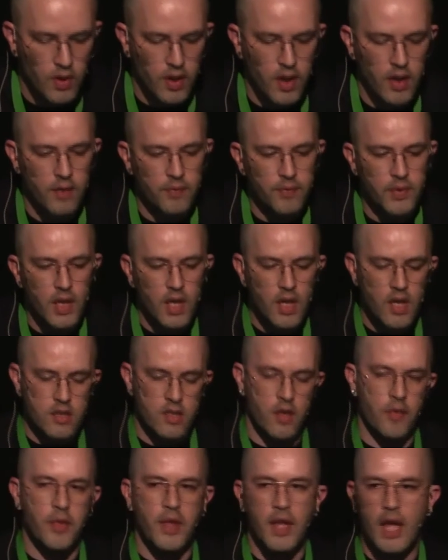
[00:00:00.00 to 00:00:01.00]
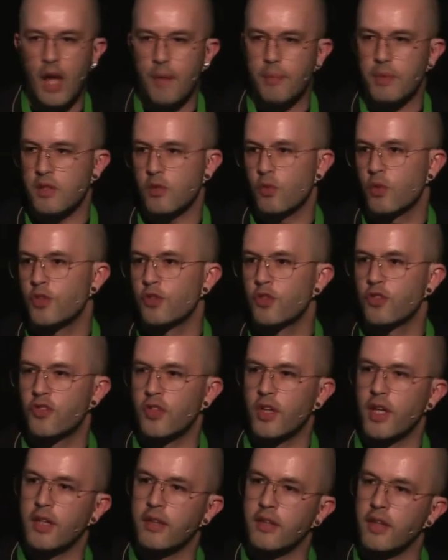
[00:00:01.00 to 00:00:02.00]
Okay, something happens when you
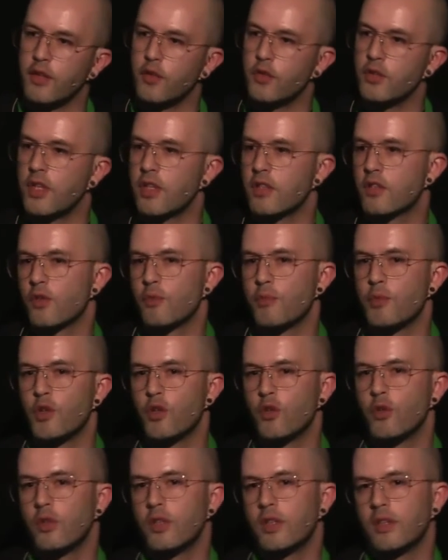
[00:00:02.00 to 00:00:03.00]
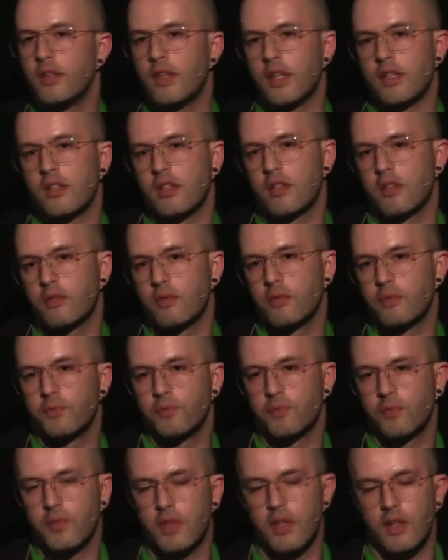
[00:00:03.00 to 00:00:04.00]
create a new JSON view. It
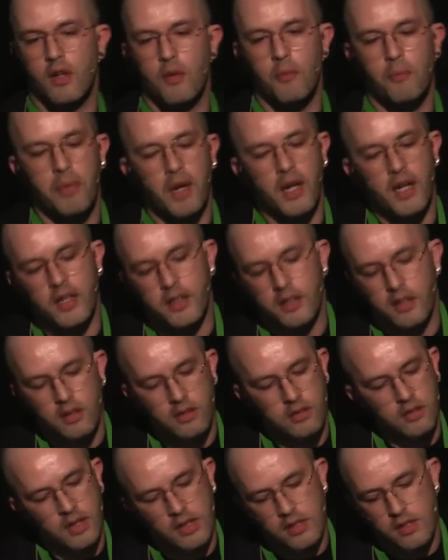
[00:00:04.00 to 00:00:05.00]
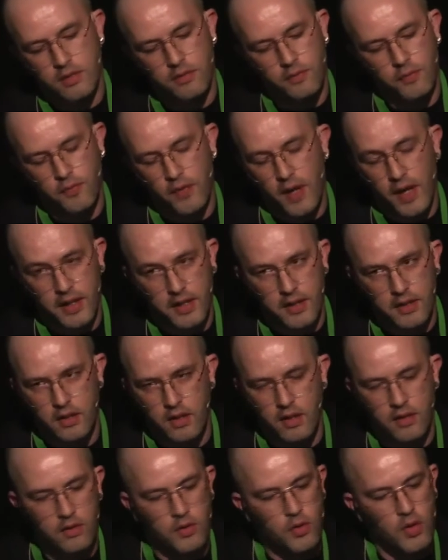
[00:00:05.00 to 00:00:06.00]
doesn't, the compiler doesn't find it,
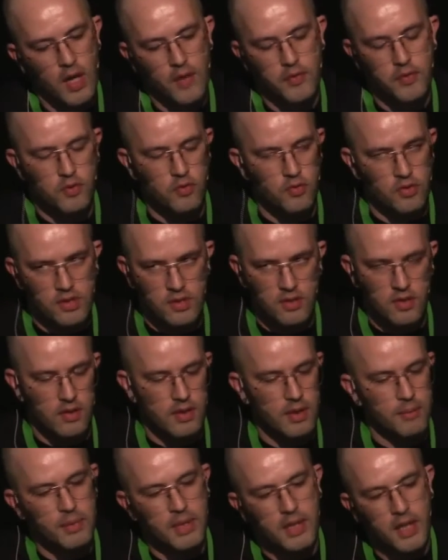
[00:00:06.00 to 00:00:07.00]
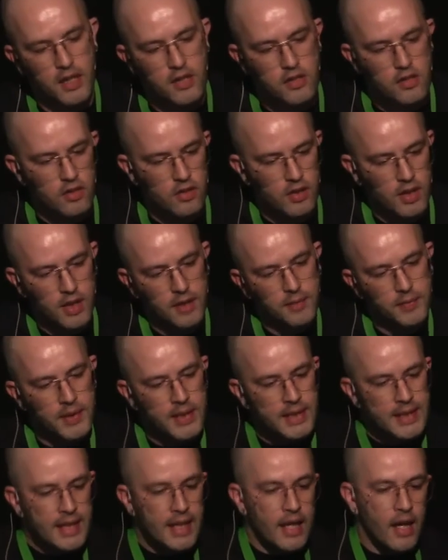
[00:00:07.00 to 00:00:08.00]
and you have to restart the application. Okay,
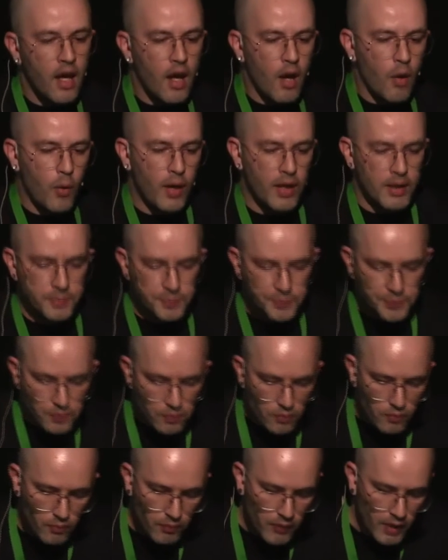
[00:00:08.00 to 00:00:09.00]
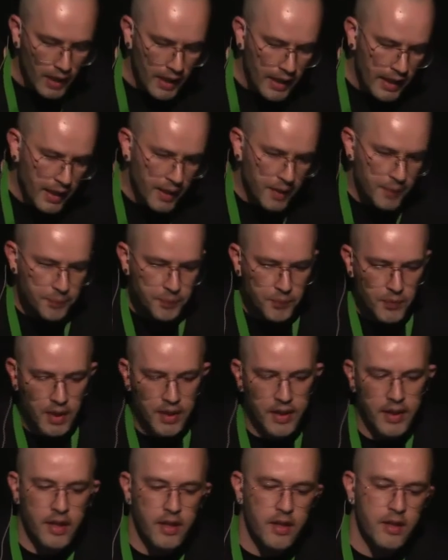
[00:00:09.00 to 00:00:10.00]
well,
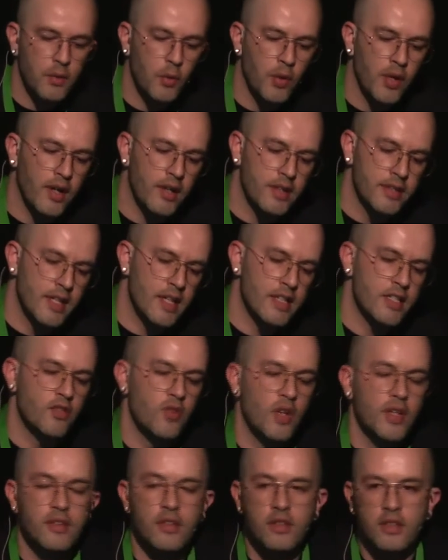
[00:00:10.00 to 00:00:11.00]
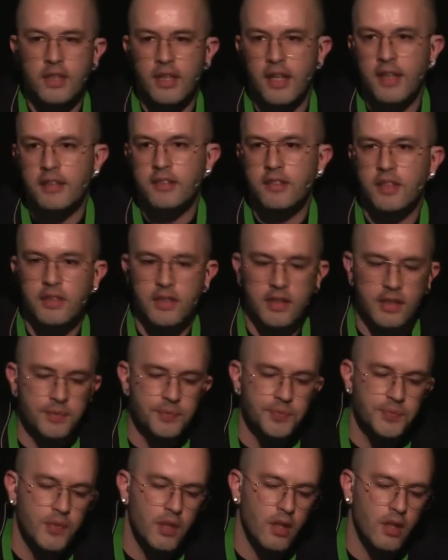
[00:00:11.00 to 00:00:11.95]
here we are just rendering an entity.